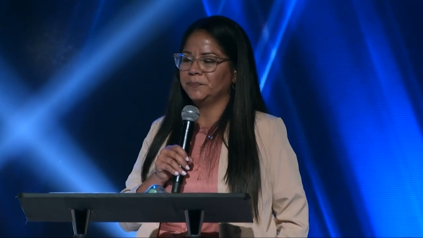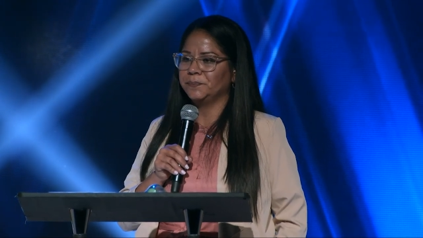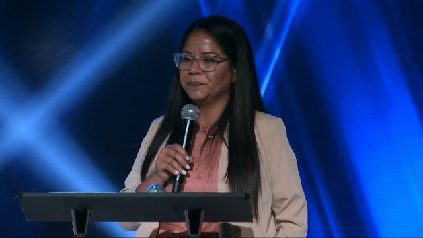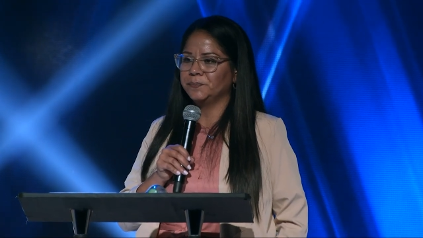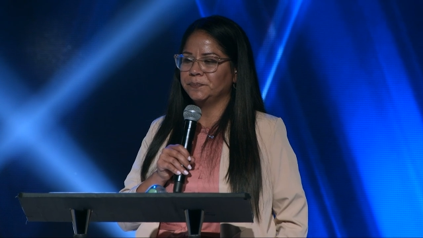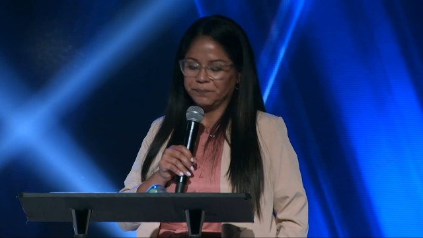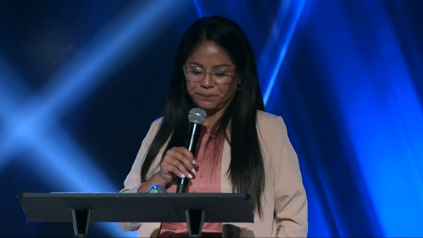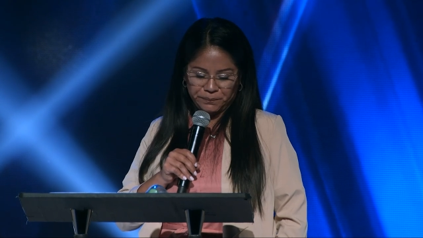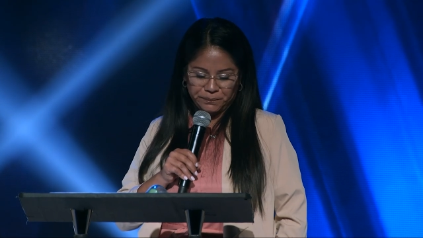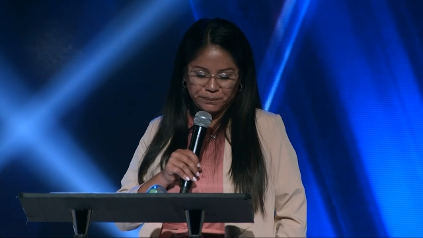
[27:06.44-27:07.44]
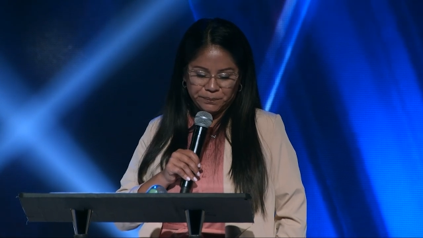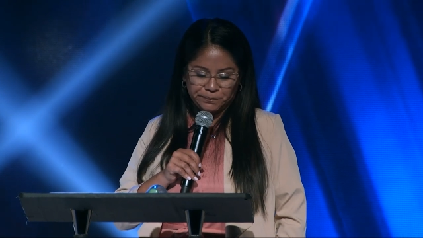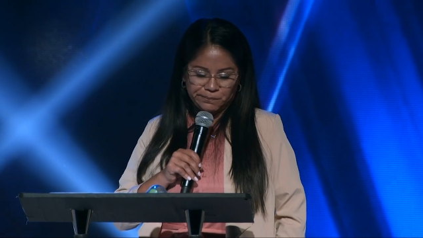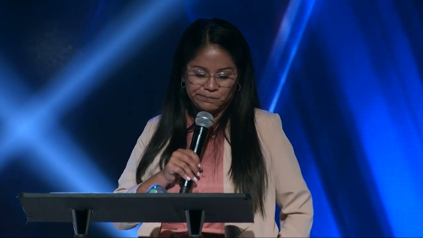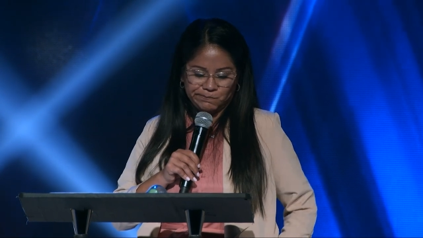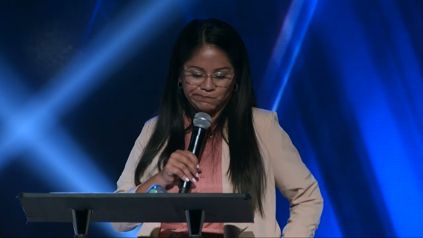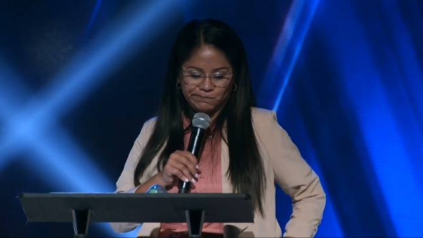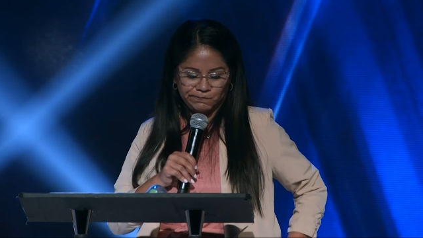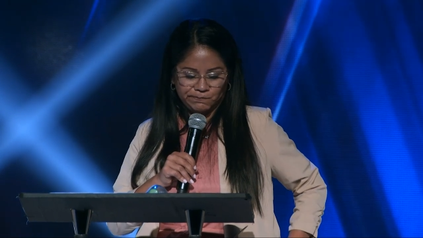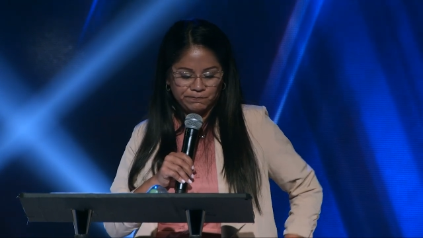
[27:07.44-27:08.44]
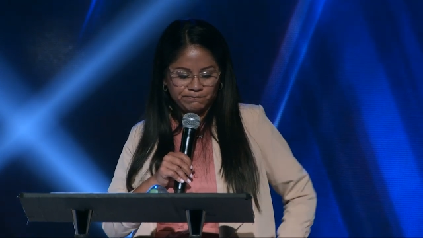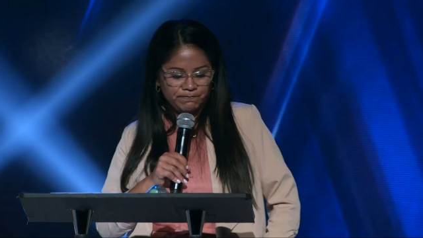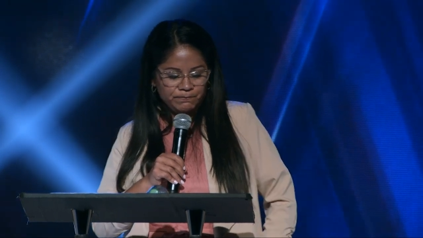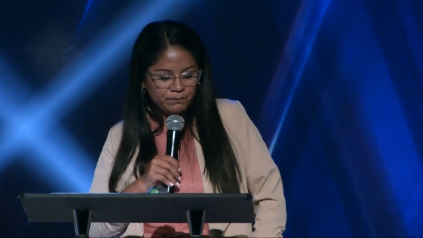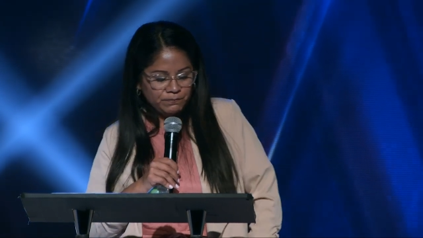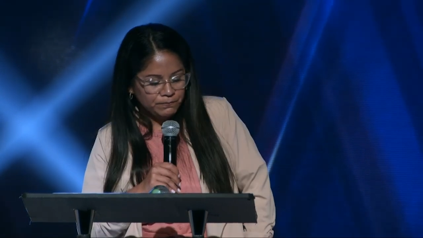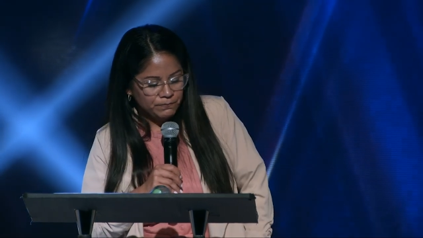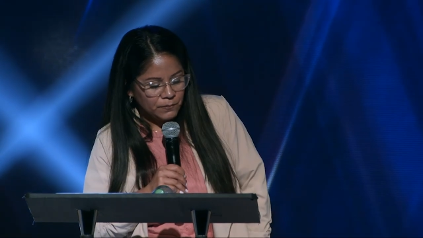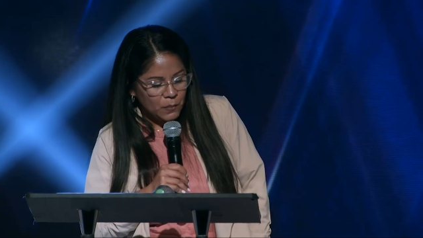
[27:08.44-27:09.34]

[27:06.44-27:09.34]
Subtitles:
(no one is talking)